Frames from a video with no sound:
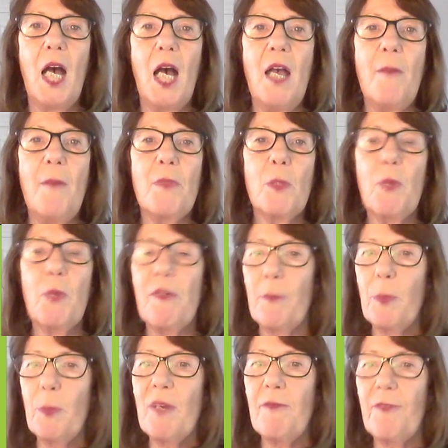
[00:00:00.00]

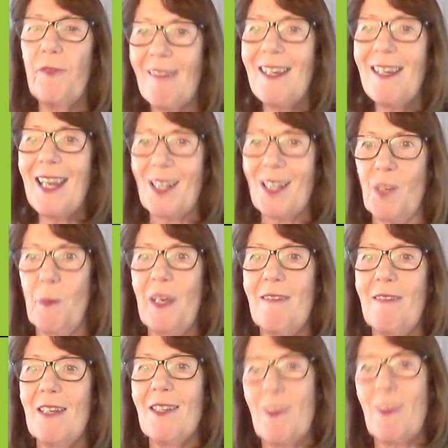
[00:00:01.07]
We're very
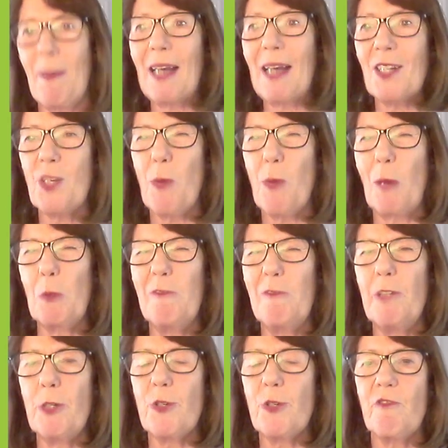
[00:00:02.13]
experienced, back to our
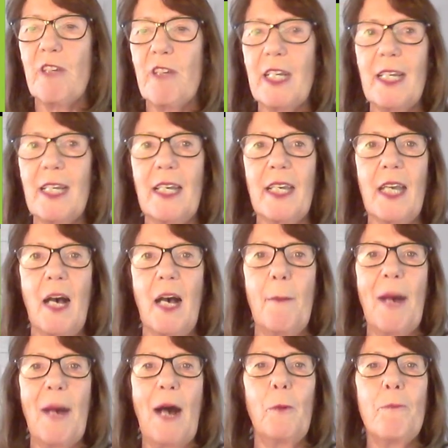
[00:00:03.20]
roots really,
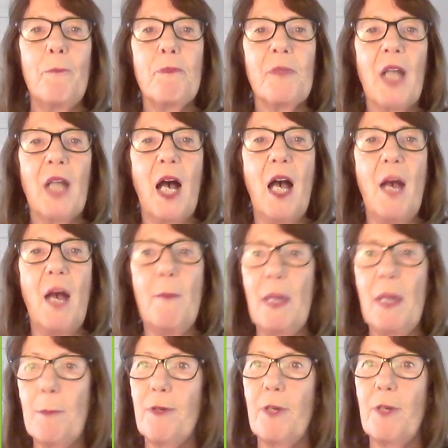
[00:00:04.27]
about
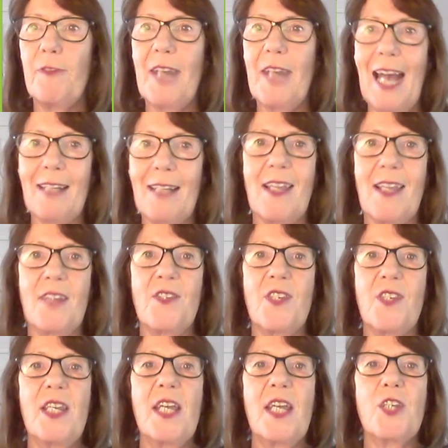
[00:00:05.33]
improving access
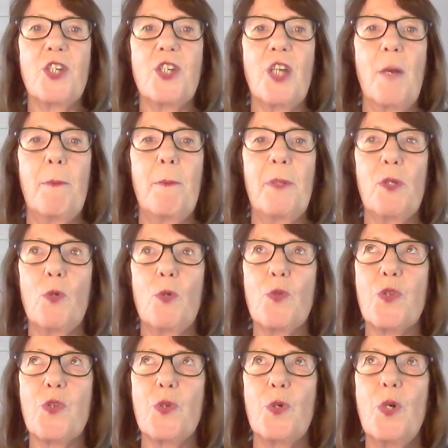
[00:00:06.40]
to nature, but
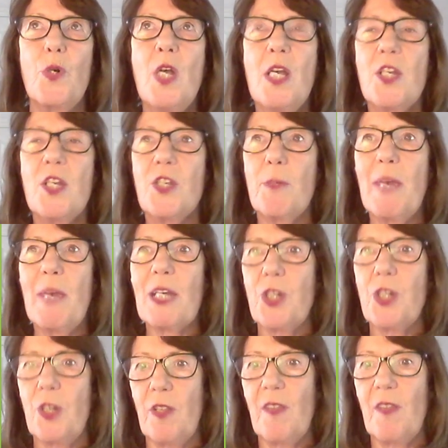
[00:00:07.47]
also to make
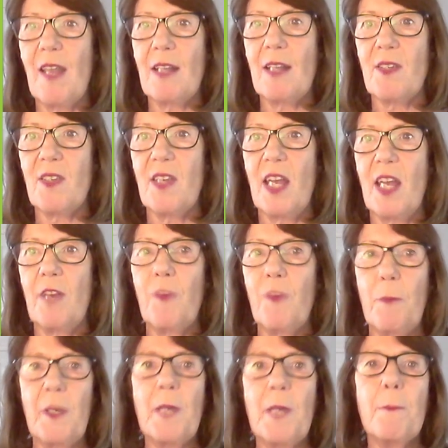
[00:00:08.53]
sure that that's safe
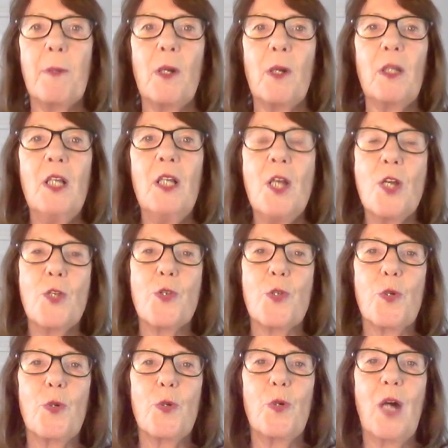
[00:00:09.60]
for people.
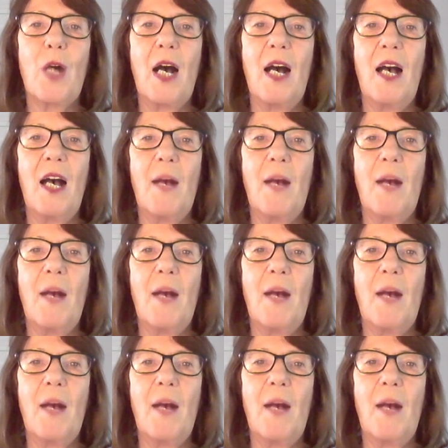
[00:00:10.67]
So